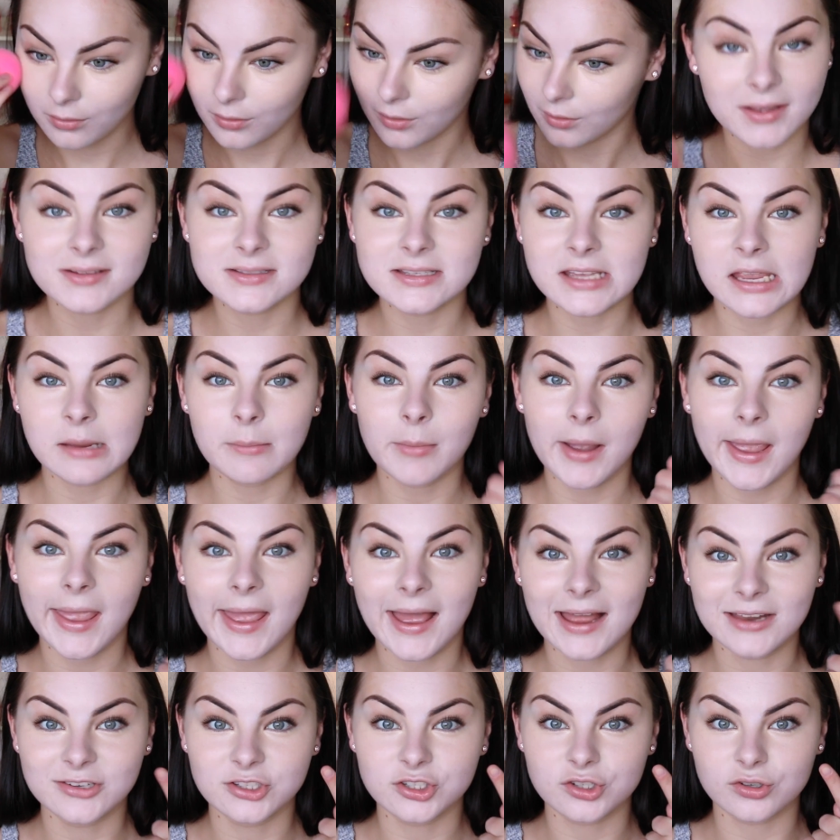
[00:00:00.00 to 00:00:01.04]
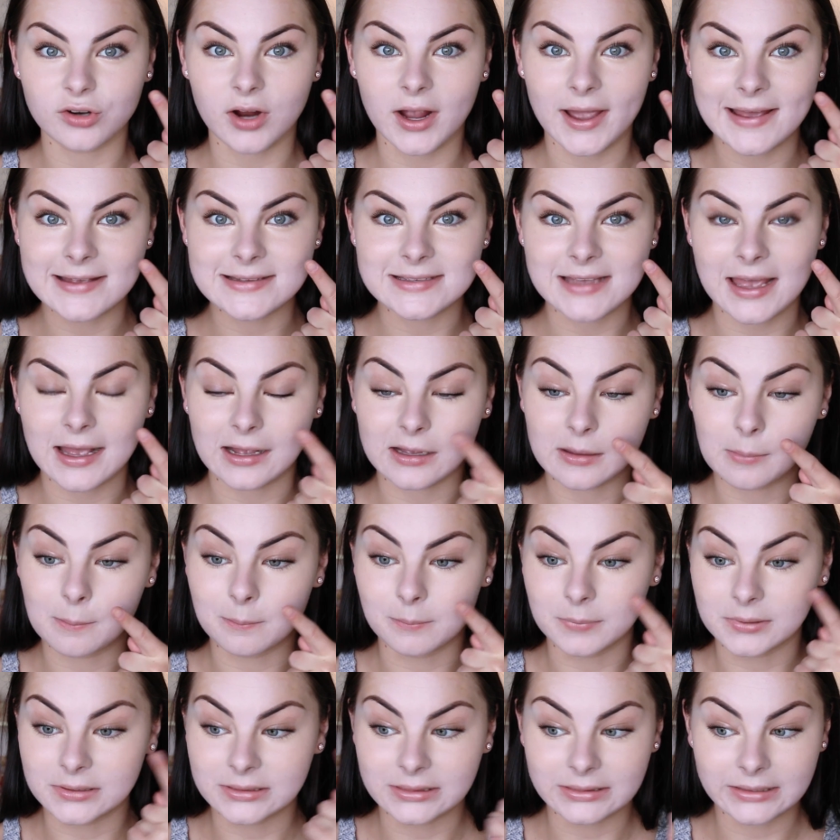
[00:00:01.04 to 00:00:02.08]
You can see my under eyes are
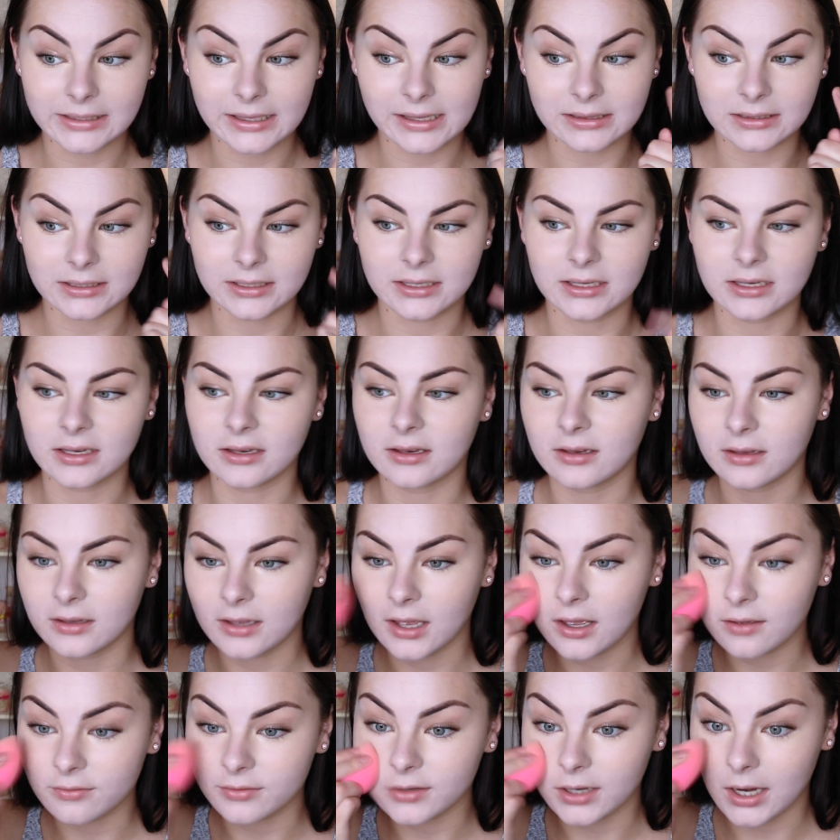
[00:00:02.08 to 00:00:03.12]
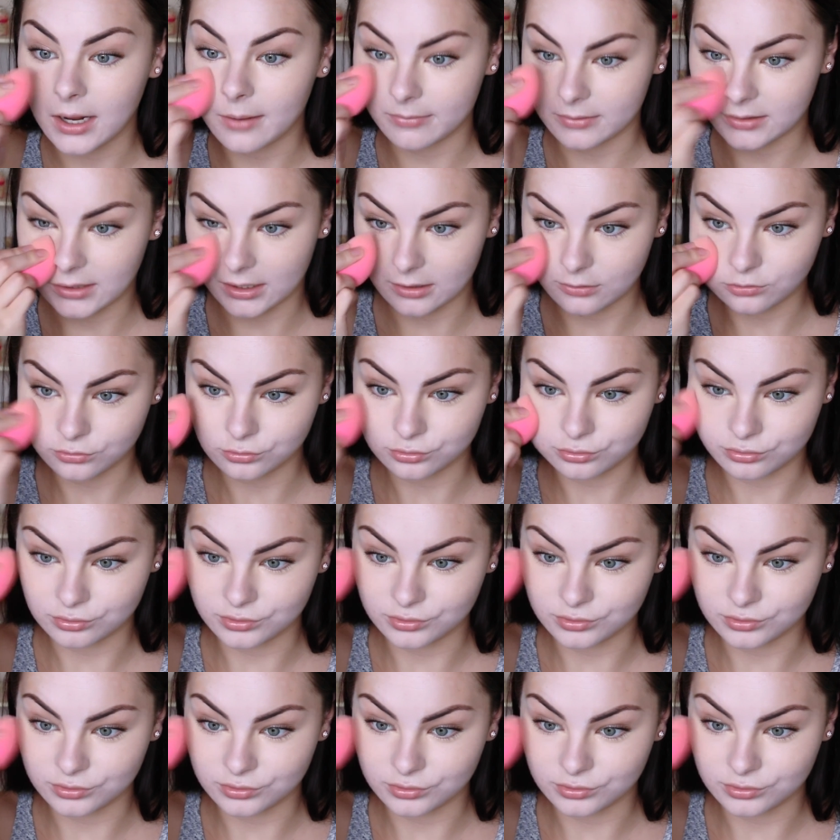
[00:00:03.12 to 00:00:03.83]
completely covered up and they look